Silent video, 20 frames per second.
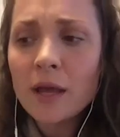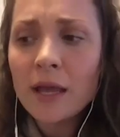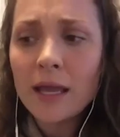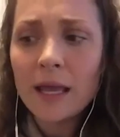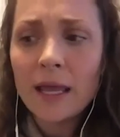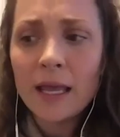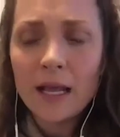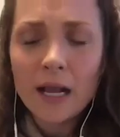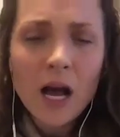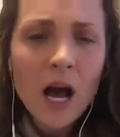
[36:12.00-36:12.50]

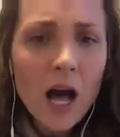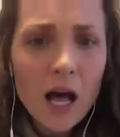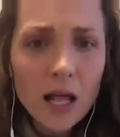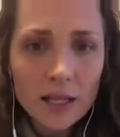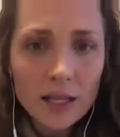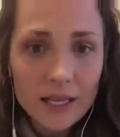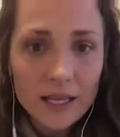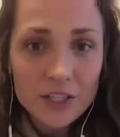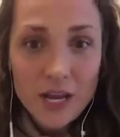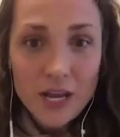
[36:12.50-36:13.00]
in
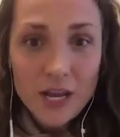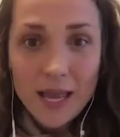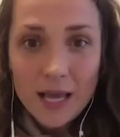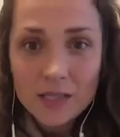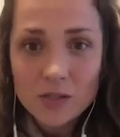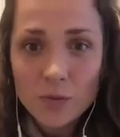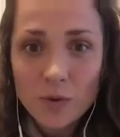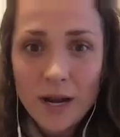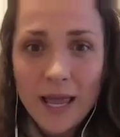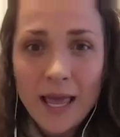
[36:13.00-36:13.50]
college i
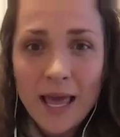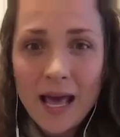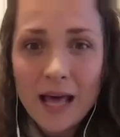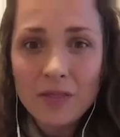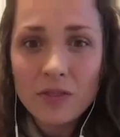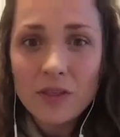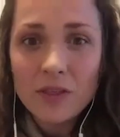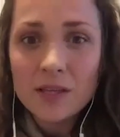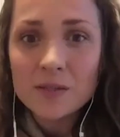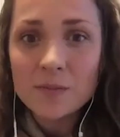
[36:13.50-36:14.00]
guess when i
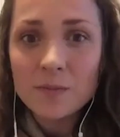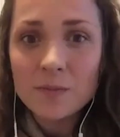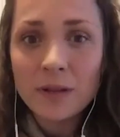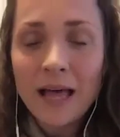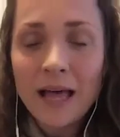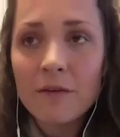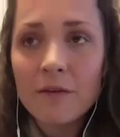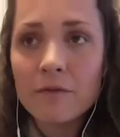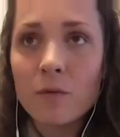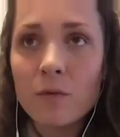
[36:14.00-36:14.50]
had this
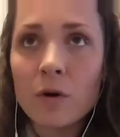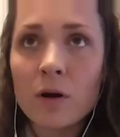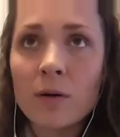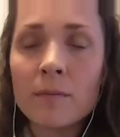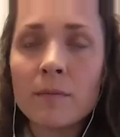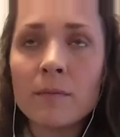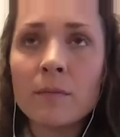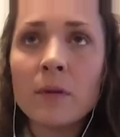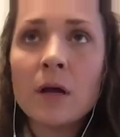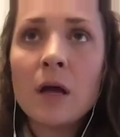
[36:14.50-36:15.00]

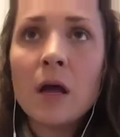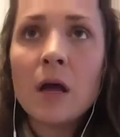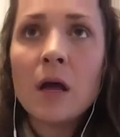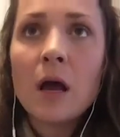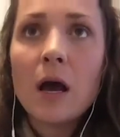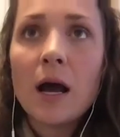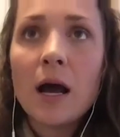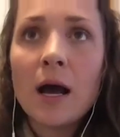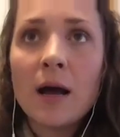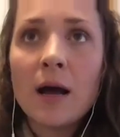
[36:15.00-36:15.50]
platform
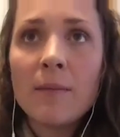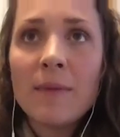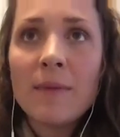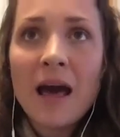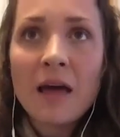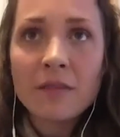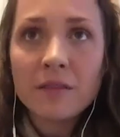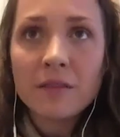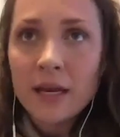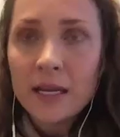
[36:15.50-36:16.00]

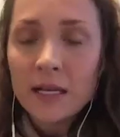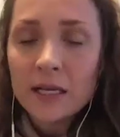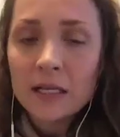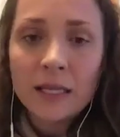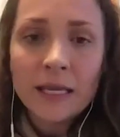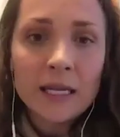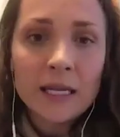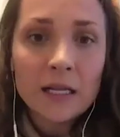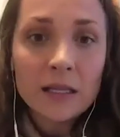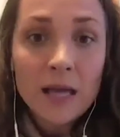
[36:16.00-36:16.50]
um,
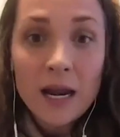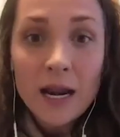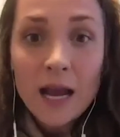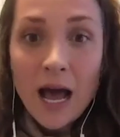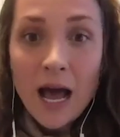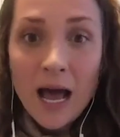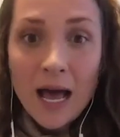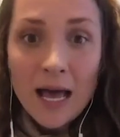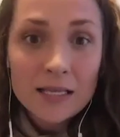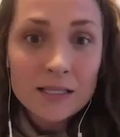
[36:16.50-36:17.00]
athletically and a lot
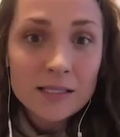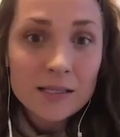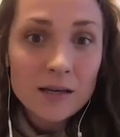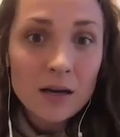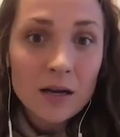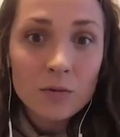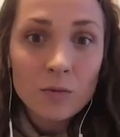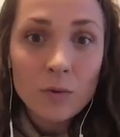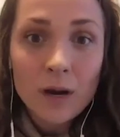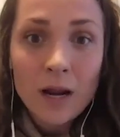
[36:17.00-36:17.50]
of eyes
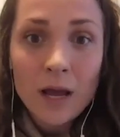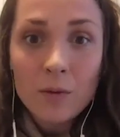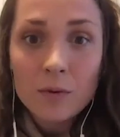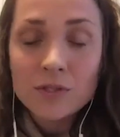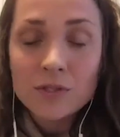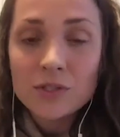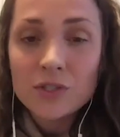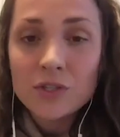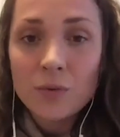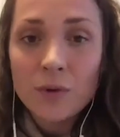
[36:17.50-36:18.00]
on what i
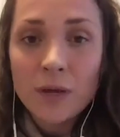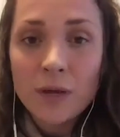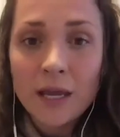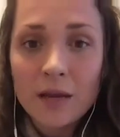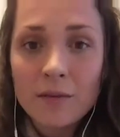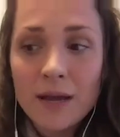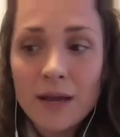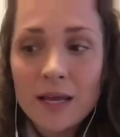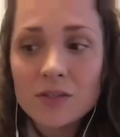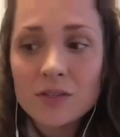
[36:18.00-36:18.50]
was
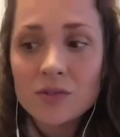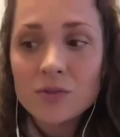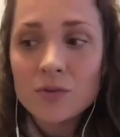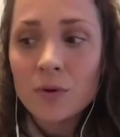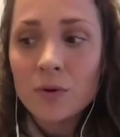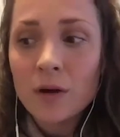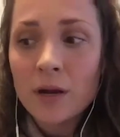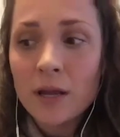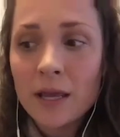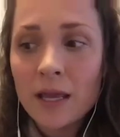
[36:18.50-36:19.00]
doing and my
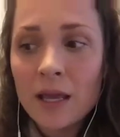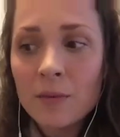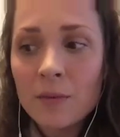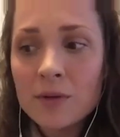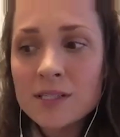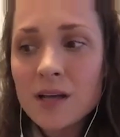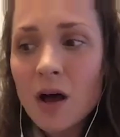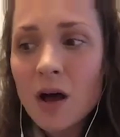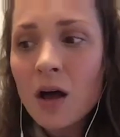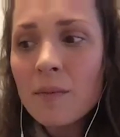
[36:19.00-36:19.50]
story it
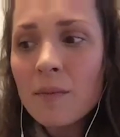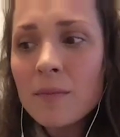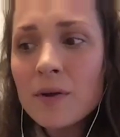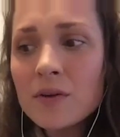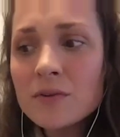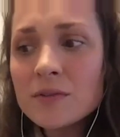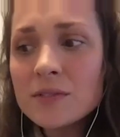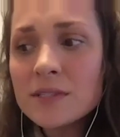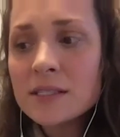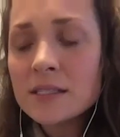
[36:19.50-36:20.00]
was
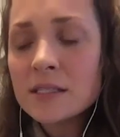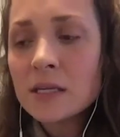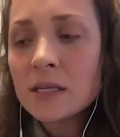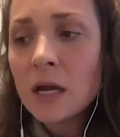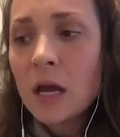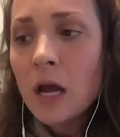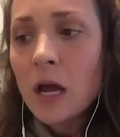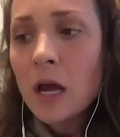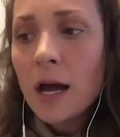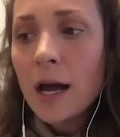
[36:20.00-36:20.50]

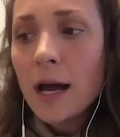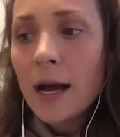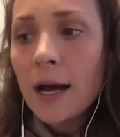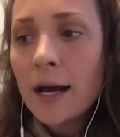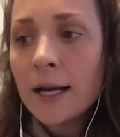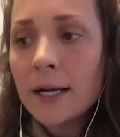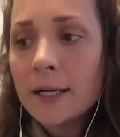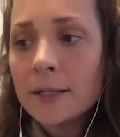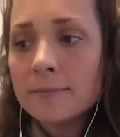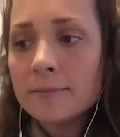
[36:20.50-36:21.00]
almost
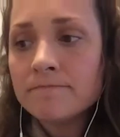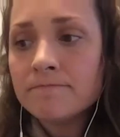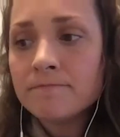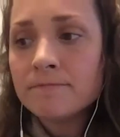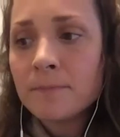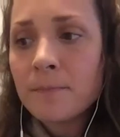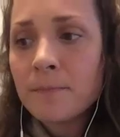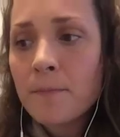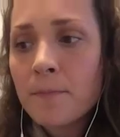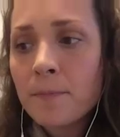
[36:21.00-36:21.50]

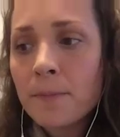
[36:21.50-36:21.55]
um,